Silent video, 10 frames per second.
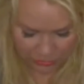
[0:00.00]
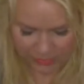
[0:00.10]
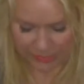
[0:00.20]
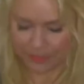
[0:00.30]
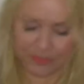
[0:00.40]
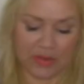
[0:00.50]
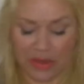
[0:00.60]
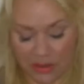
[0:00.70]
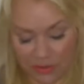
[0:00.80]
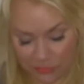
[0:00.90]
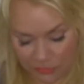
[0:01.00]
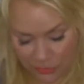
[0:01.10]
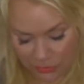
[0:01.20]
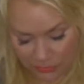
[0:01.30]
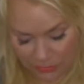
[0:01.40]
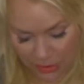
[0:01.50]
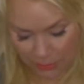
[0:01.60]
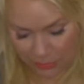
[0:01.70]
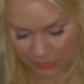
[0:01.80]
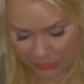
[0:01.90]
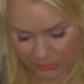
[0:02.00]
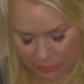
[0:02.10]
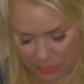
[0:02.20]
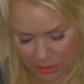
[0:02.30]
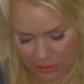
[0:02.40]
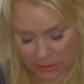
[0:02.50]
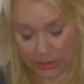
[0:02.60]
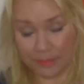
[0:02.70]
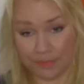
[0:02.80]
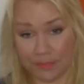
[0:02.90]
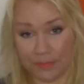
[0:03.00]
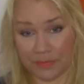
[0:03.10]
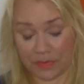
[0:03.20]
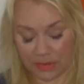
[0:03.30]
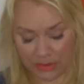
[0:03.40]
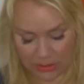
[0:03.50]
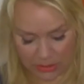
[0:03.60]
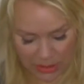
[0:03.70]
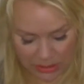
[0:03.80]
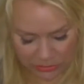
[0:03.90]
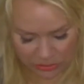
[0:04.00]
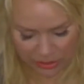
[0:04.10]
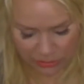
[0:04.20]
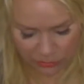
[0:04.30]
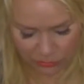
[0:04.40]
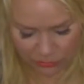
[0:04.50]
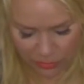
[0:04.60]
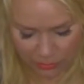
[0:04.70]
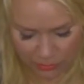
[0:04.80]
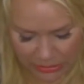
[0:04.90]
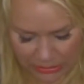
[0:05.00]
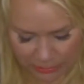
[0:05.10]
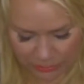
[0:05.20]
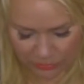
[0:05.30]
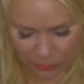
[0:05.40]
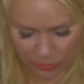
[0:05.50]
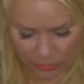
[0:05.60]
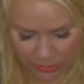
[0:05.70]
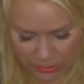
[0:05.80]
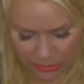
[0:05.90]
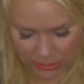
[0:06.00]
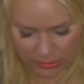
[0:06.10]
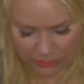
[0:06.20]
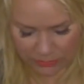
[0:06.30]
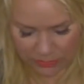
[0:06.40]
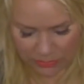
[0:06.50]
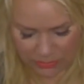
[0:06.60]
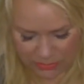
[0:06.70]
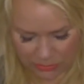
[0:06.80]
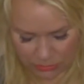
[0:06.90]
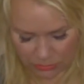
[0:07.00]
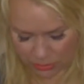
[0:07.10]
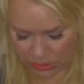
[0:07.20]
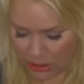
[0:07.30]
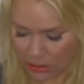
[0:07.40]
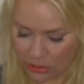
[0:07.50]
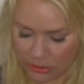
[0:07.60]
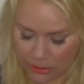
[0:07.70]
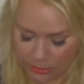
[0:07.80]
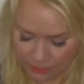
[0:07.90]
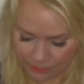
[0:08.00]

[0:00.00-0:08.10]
3. First up is my eyeshadow from Makeup Store in the color